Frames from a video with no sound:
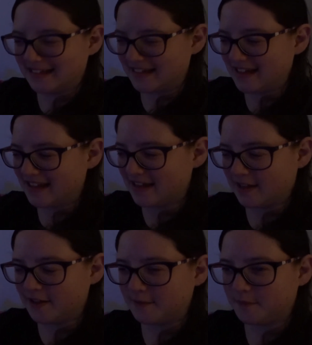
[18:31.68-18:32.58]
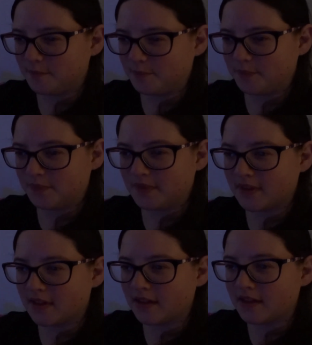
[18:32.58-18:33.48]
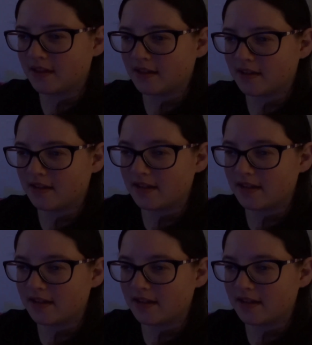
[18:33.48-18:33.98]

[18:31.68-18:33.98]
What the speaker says: It's 9 o'clock. It's later than it